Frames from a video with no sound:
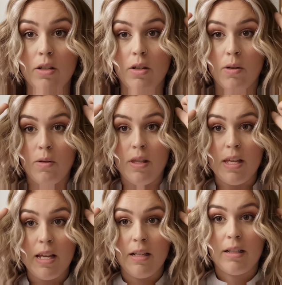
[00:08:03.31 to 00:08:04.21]
do
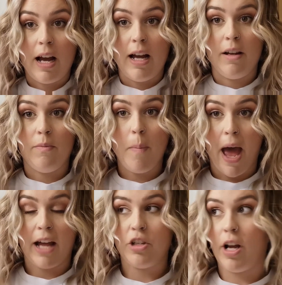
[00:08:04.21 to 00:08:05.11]
these kind of
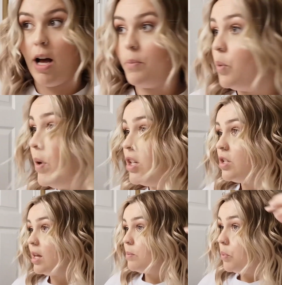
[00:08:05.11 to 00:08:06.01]
match up,
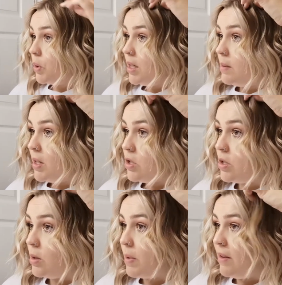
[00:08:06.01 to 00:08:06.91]
which they pretty much
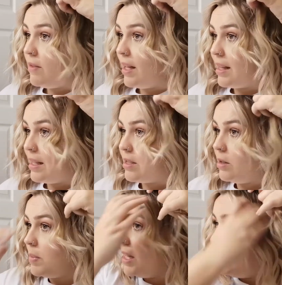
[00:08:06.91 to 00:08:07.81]
do, but I feel like this
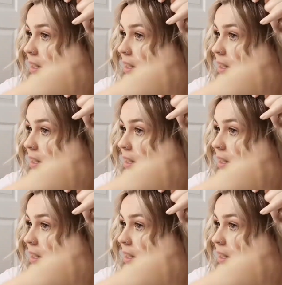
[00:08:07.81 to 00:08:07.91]
could be a